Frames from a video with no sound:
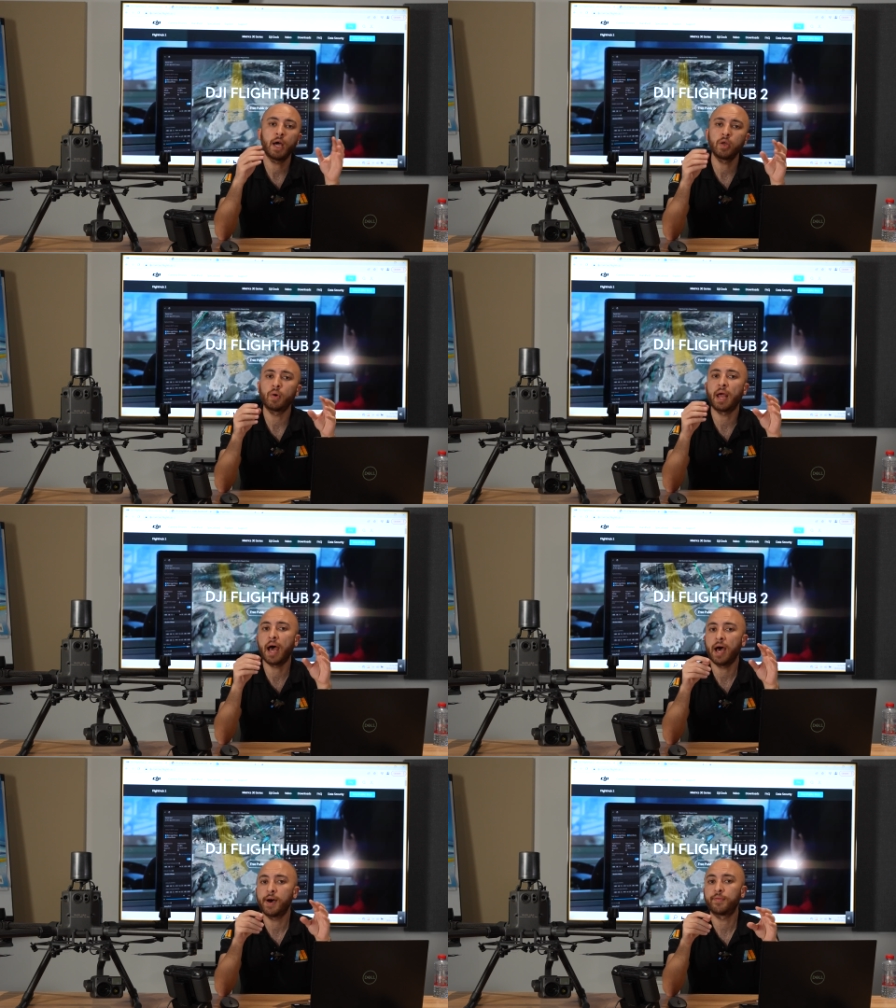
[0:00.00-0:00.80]
and you want to
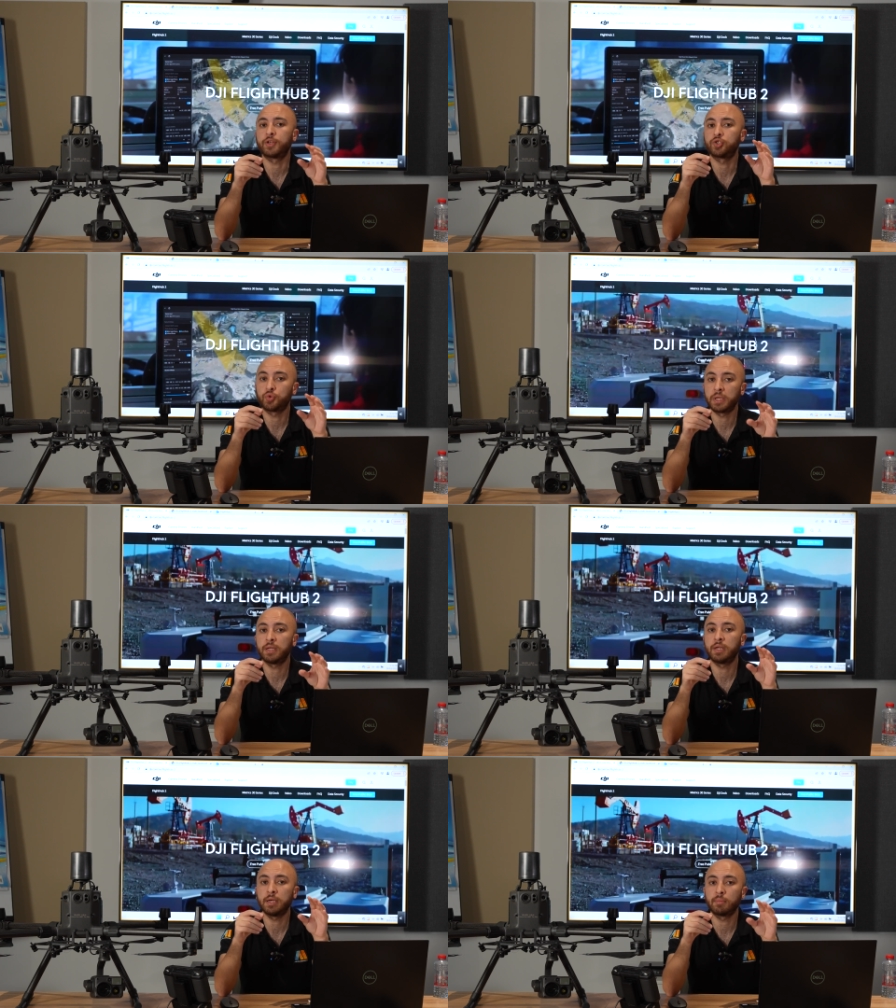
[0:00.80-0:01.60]
have the
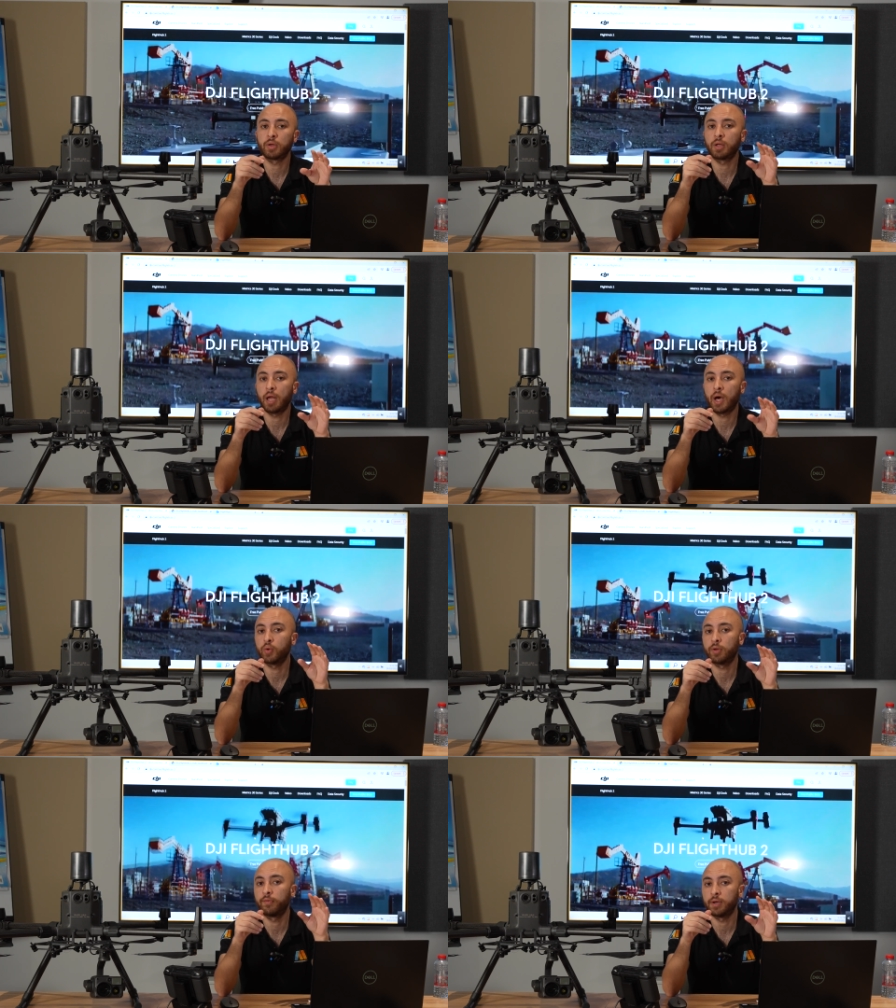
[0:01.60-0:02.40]
3D model
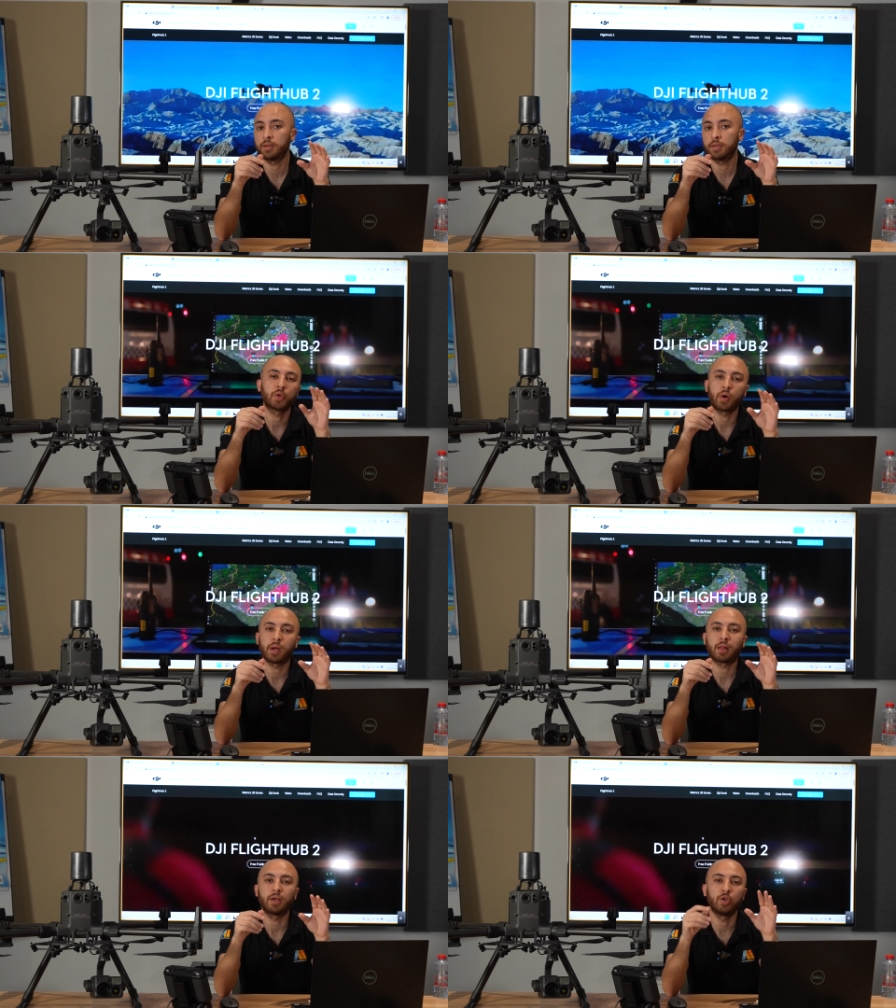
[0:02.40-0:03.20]
out of it
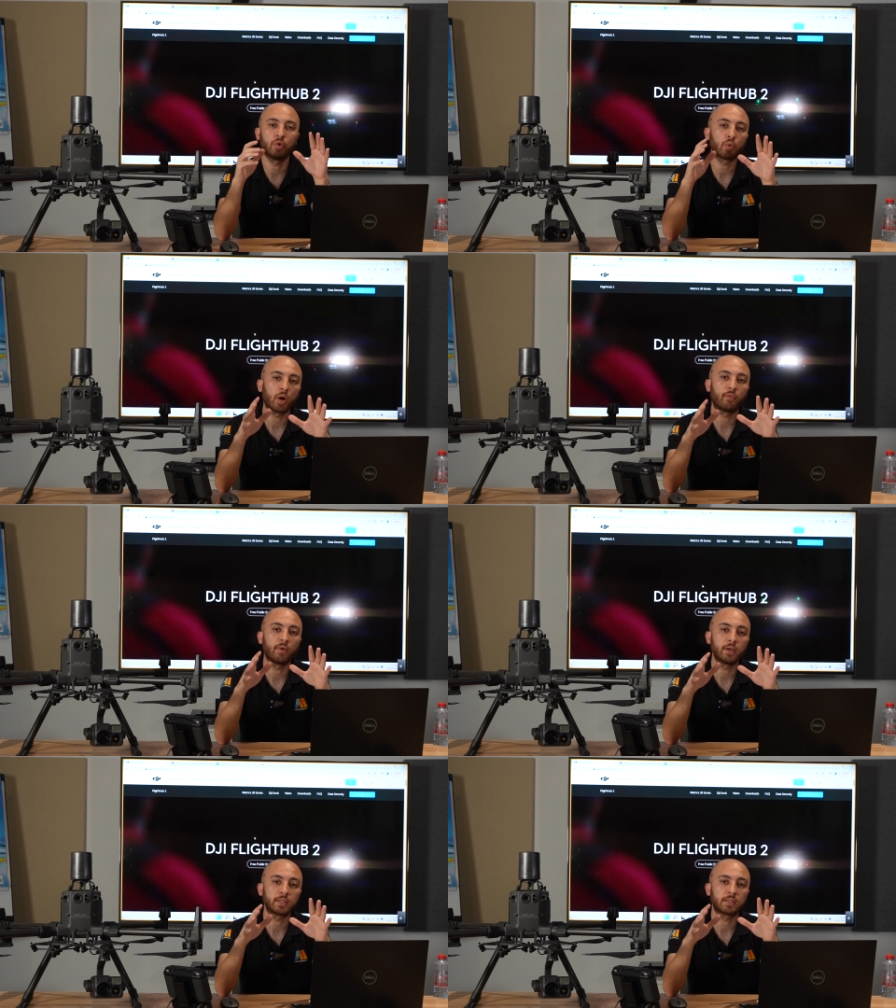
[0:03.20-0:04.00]
directly in your
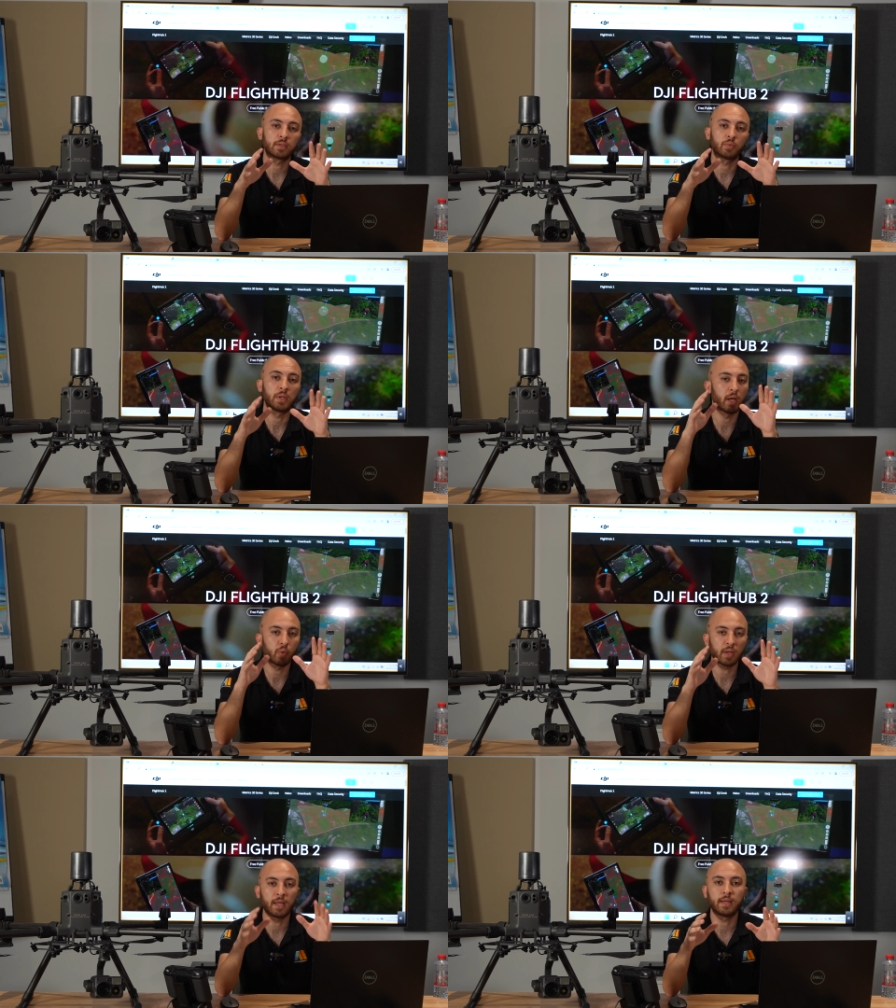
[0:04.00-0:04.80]
office
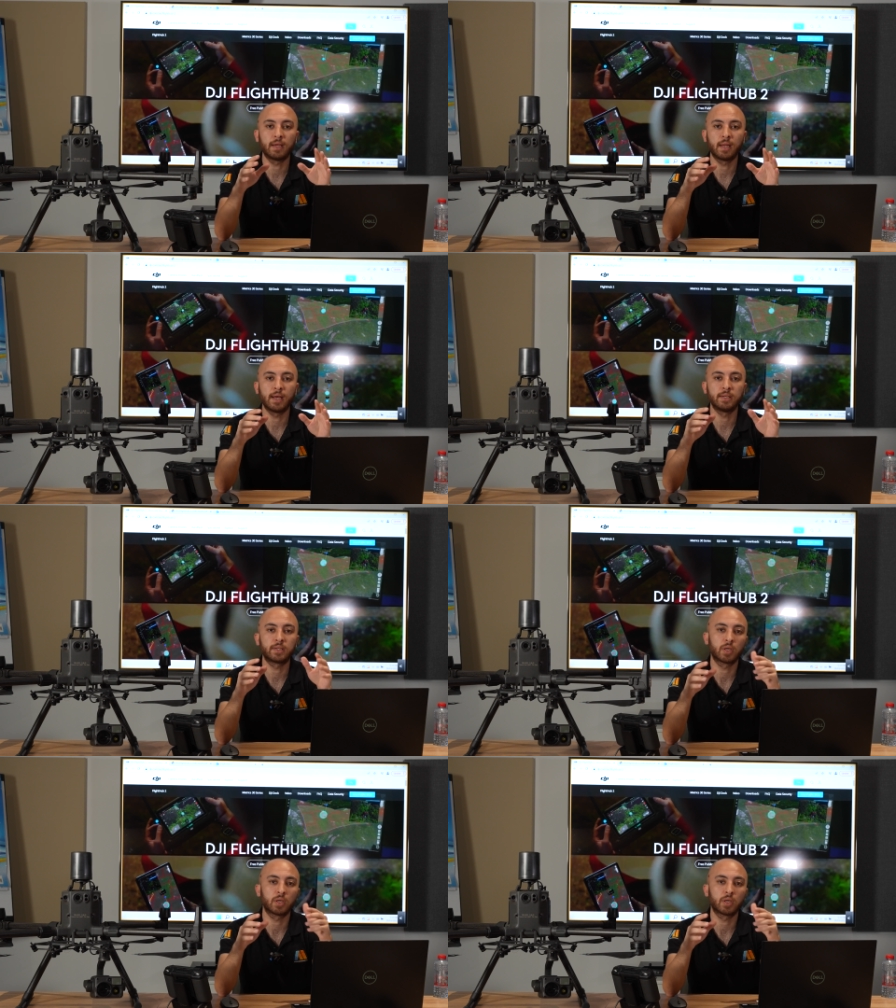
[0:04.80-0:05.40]
without any delays,